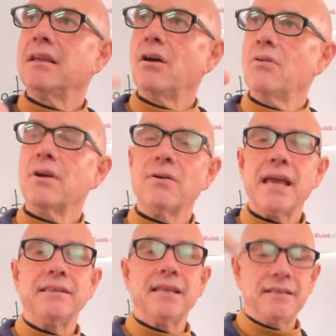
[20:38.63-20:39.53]
okay,
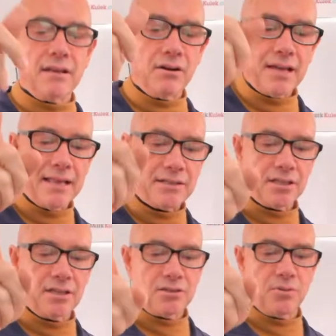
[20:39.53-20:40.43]
okay, did, okay, that's a
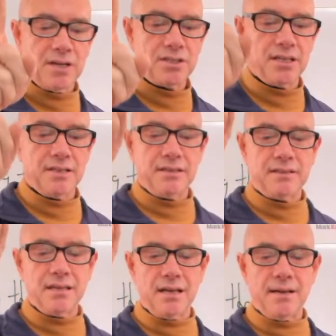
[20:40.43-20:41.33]
good question.
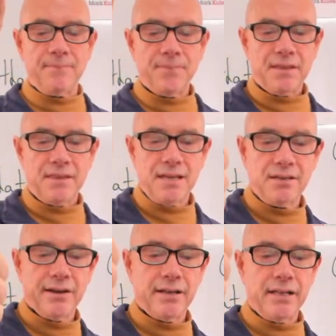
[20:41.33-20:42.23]
The, thank
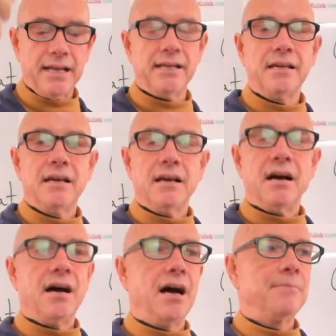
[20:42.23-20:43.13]
you, Air Lady.
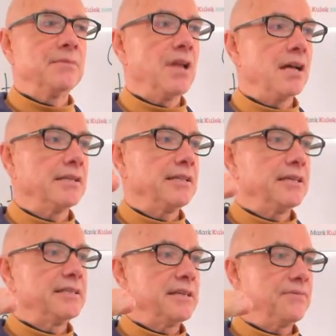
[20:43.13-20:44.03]
Um, Lolly, the
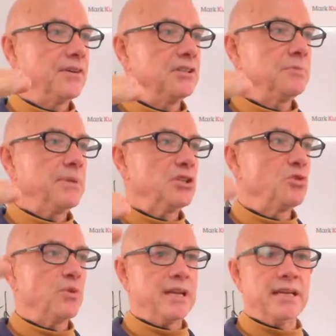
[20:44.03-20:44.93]
difference
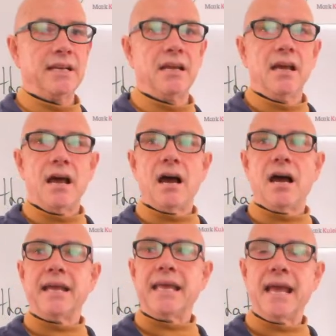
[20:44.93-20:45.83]
between
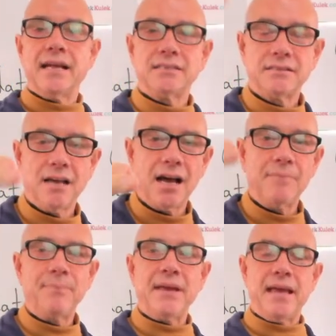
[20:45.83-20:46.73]
I can't
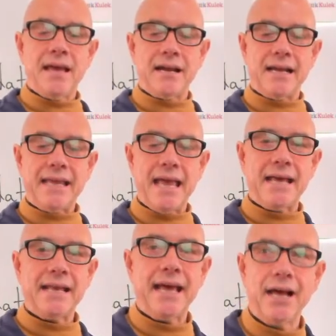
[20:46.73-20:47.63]
stop and I
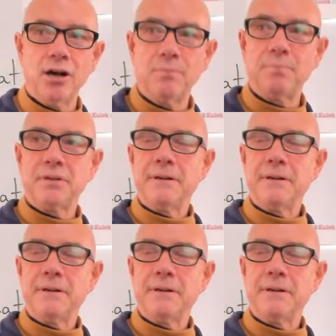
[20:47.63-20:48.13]
can't help,